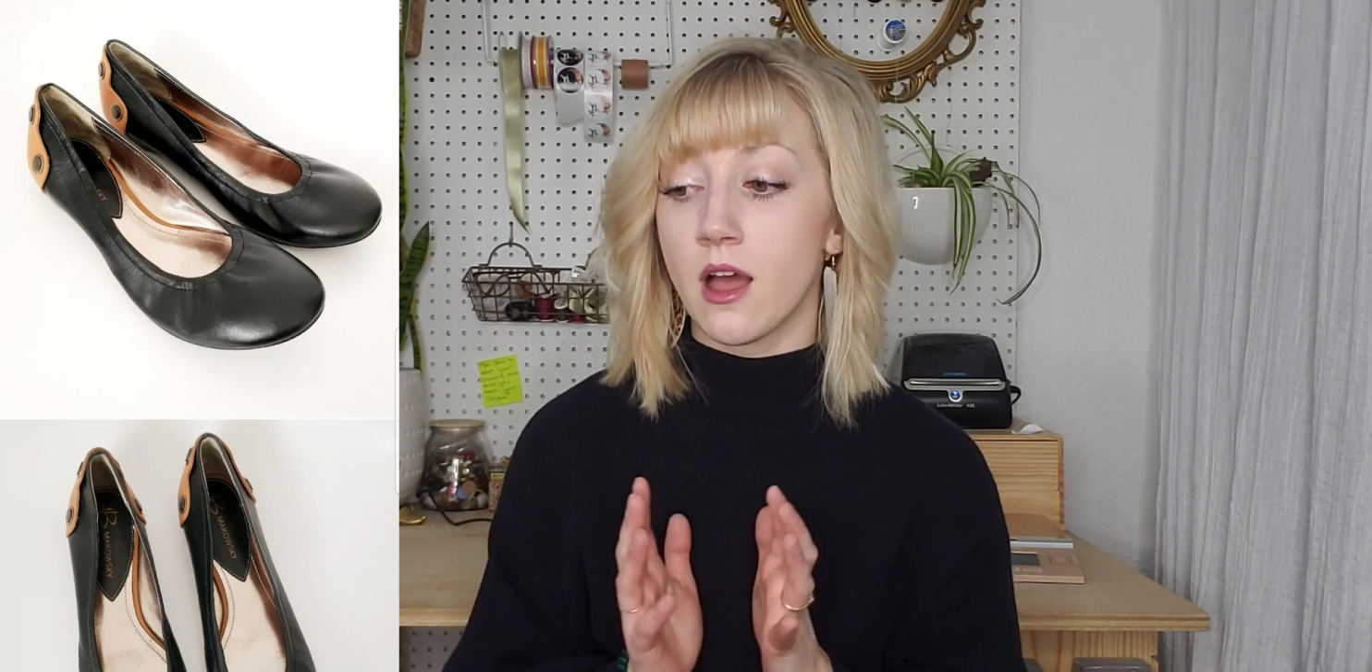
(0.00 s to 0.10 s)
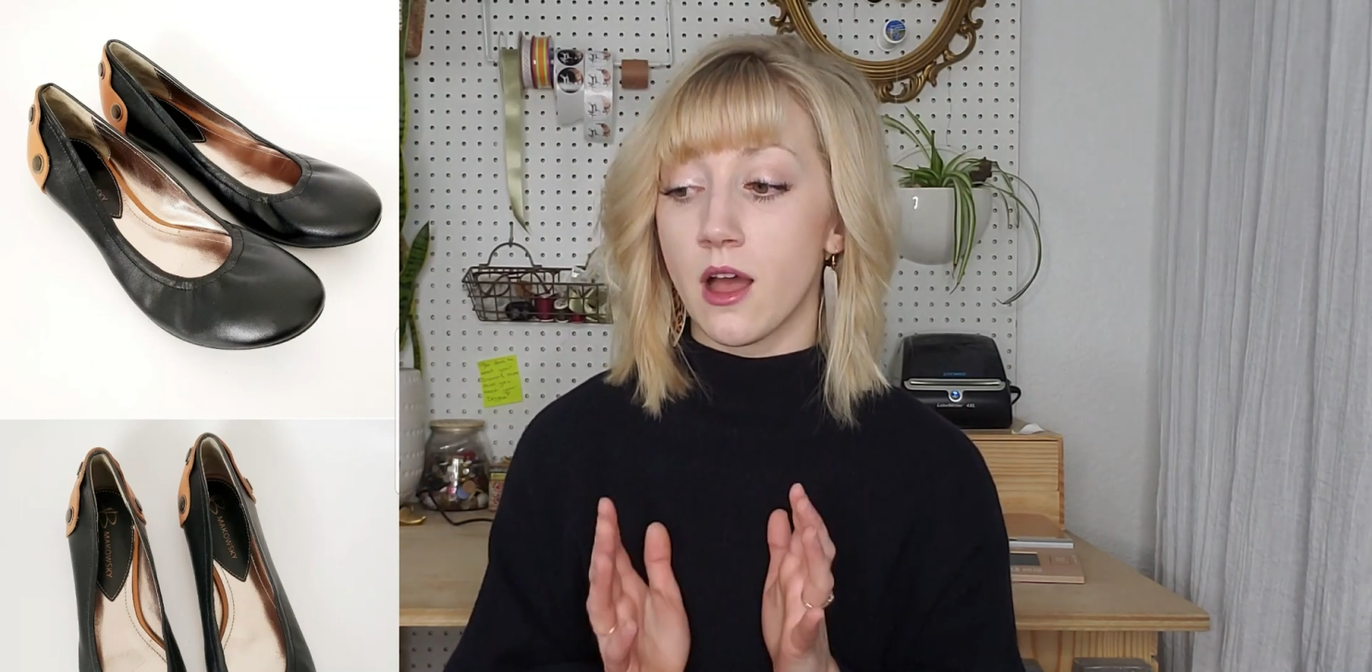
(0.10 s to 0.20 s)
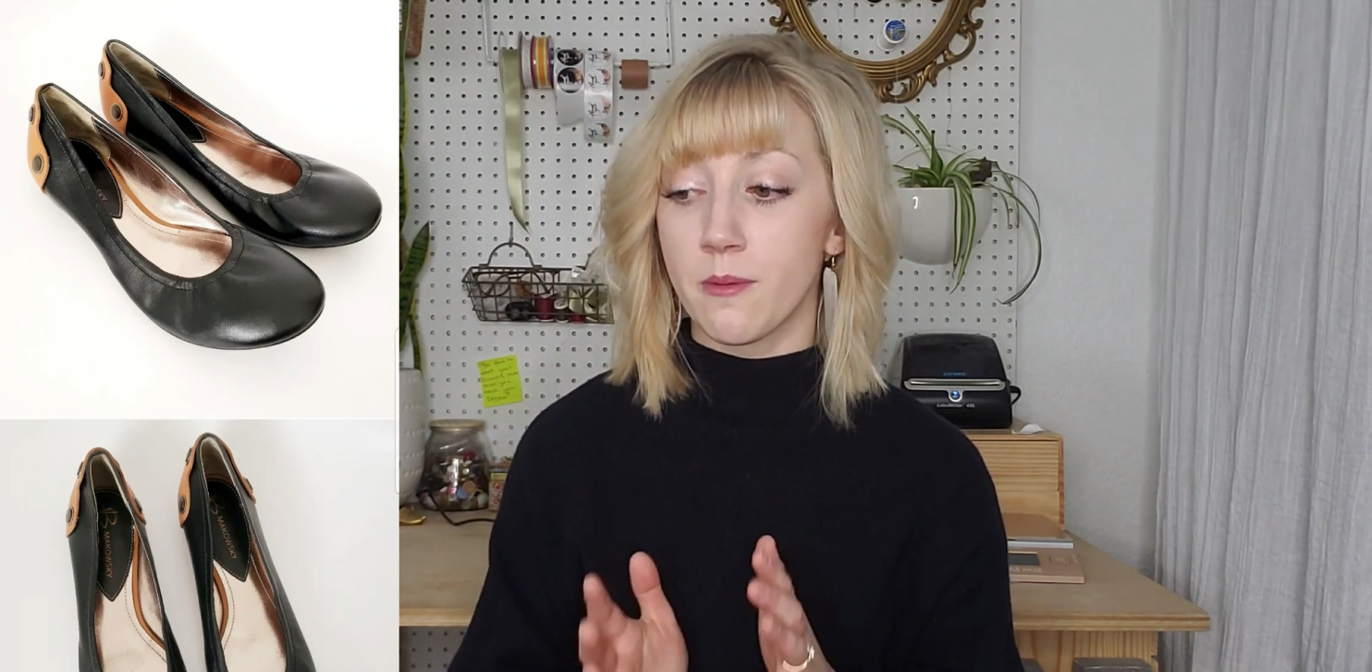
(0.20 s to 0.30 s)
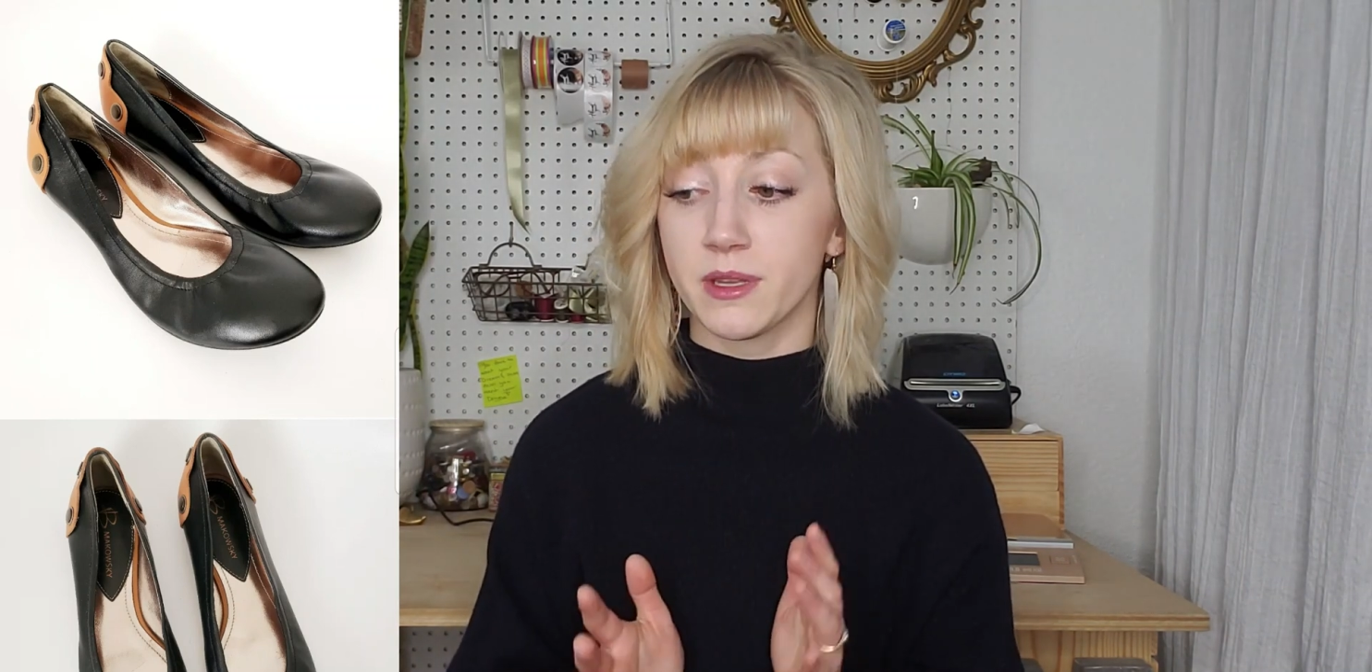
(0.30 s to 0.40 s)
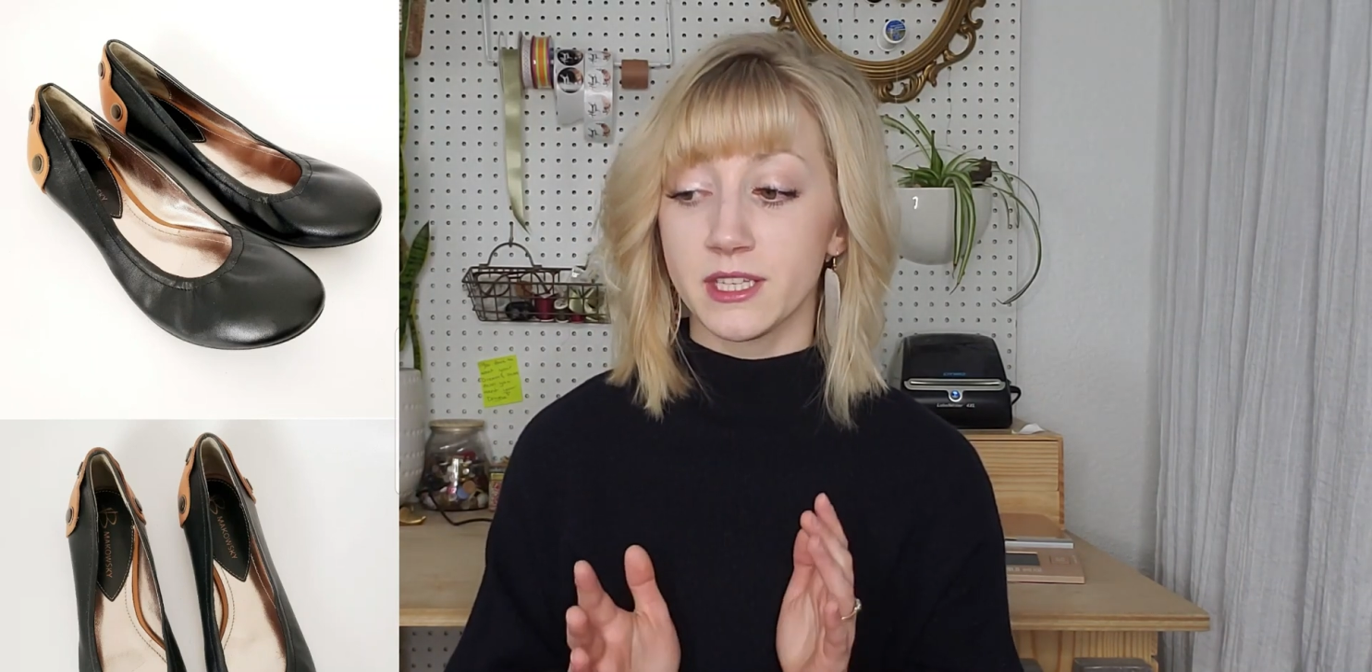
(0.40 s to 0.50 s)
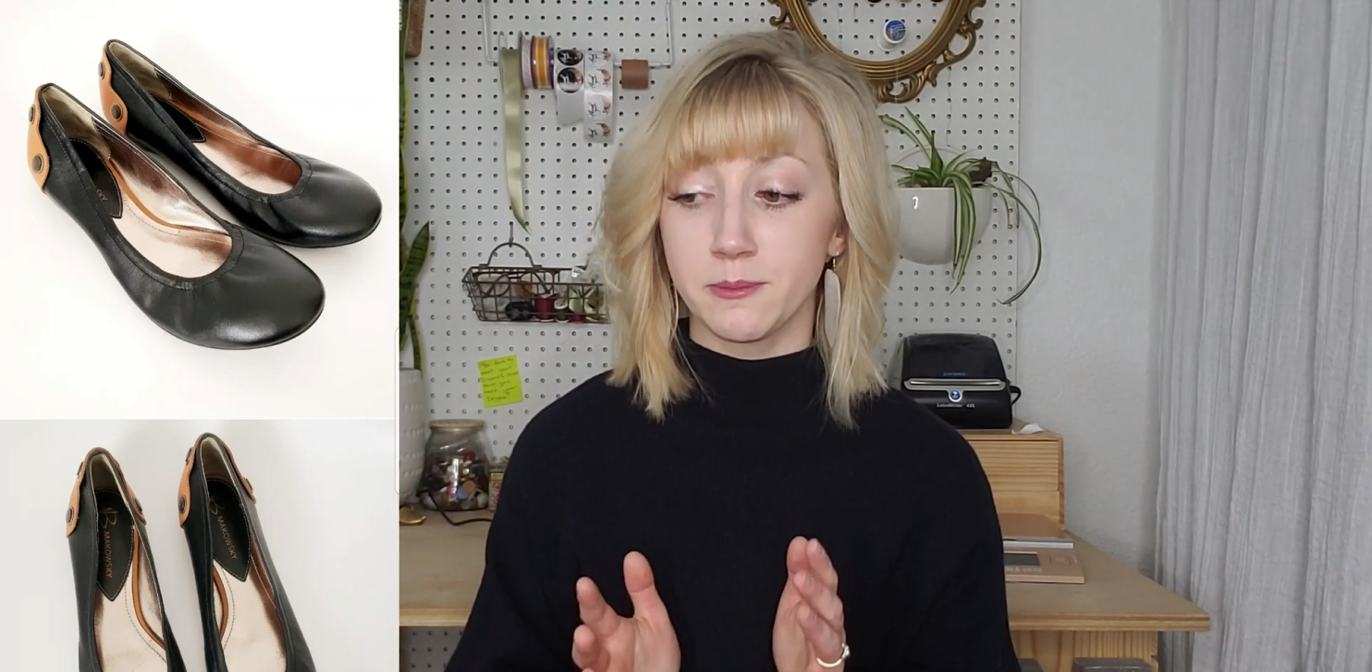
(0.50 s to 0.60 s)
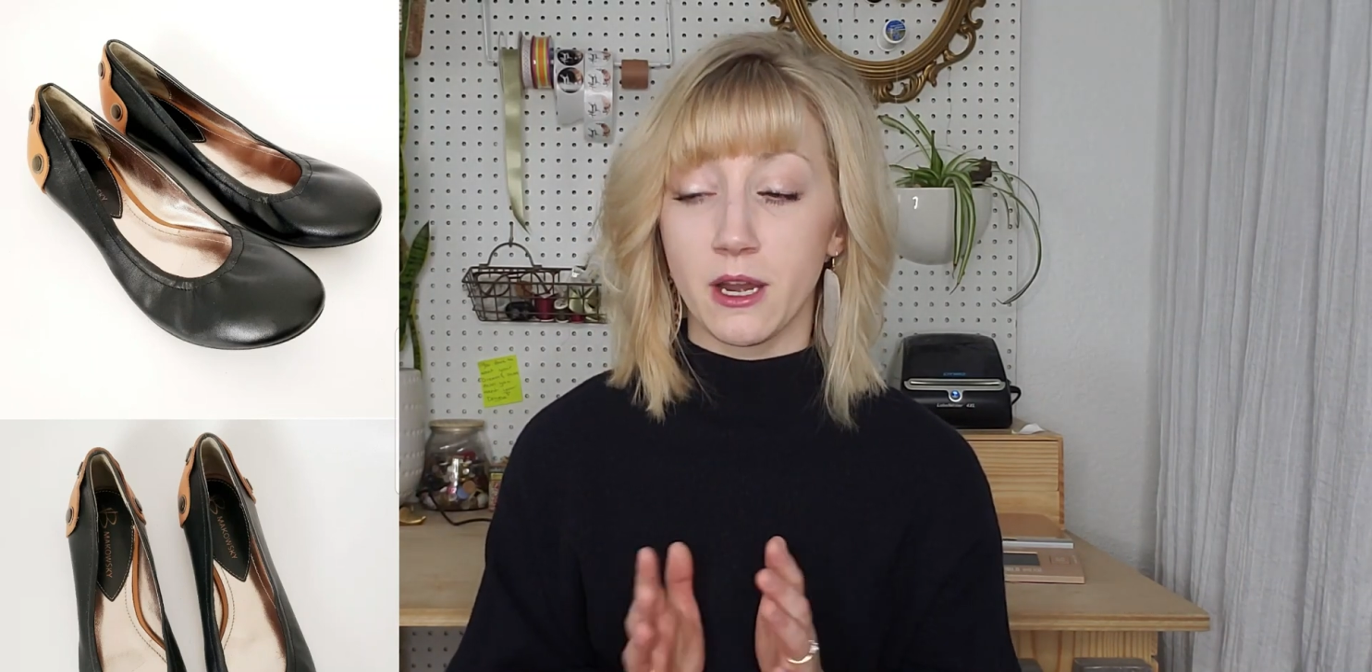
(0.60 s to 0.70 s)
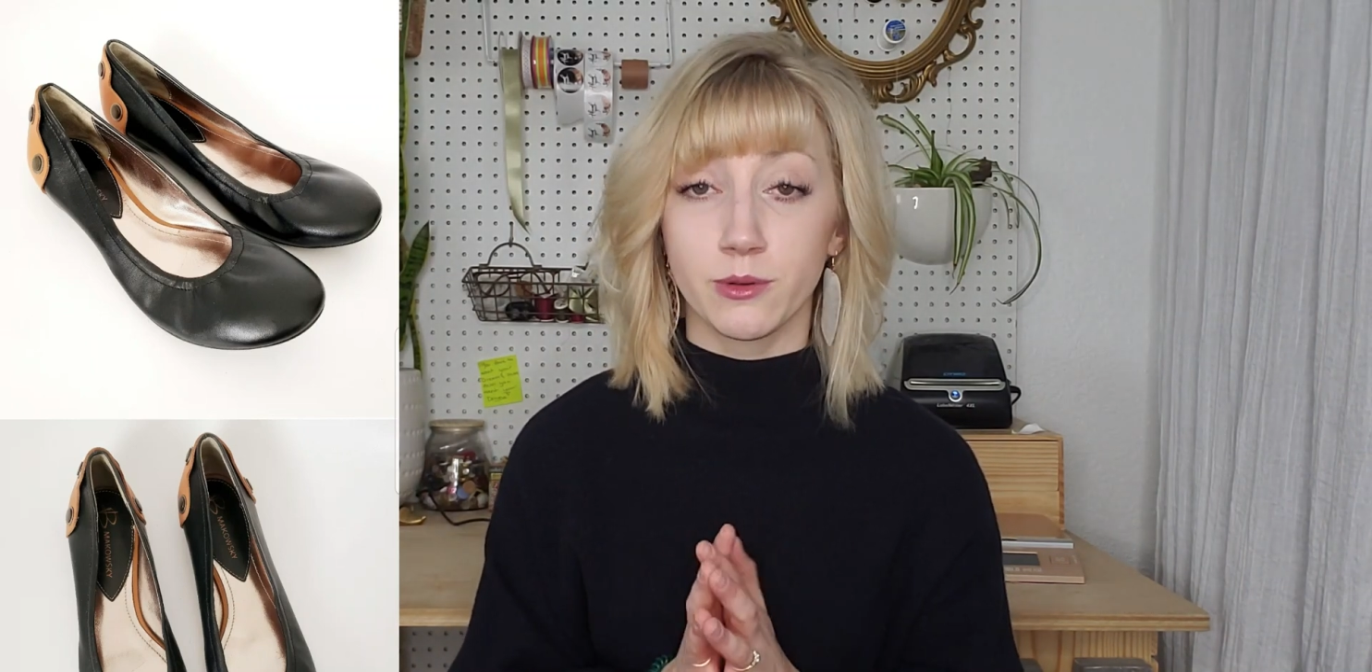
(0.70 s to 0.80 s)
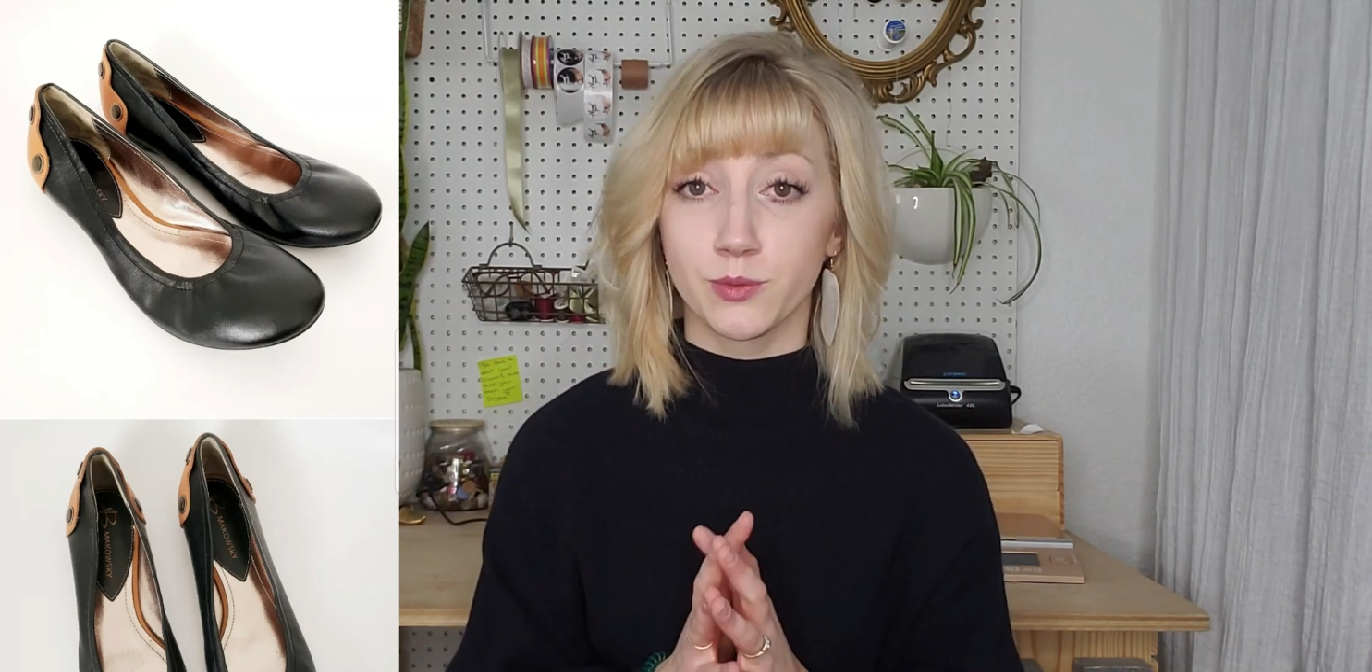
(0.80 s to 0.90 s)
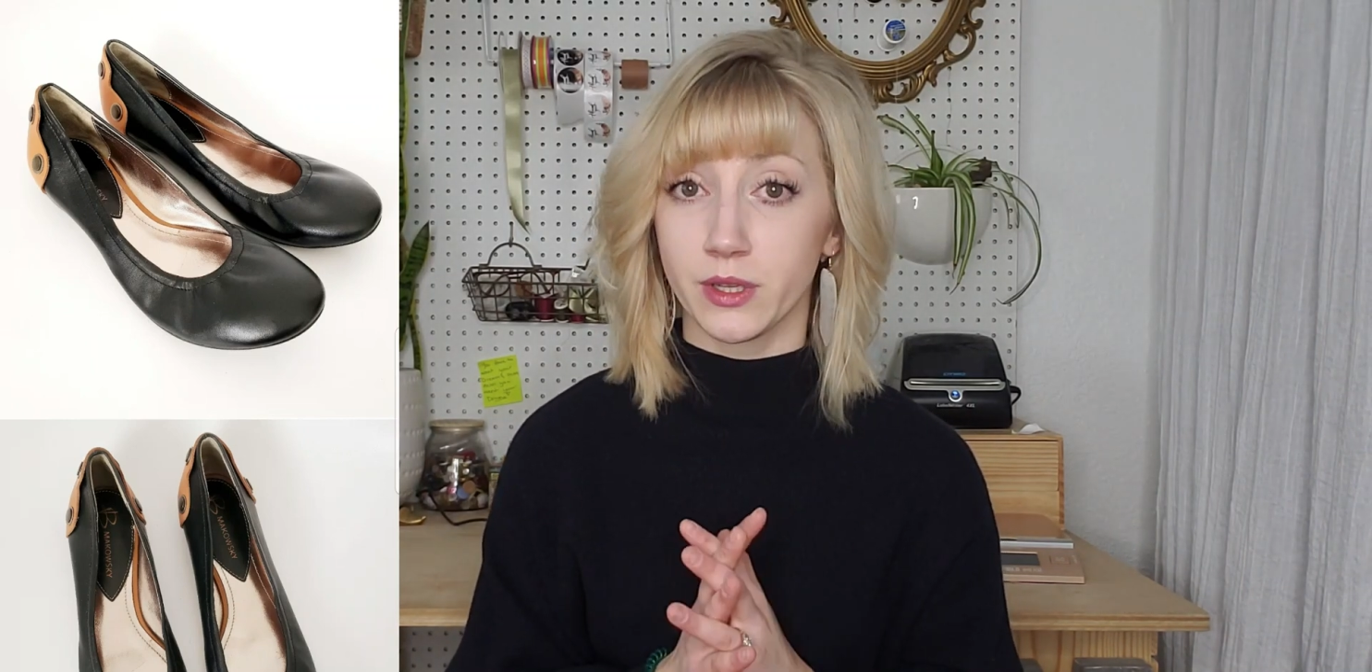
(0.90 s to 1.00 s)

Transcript: But this pair was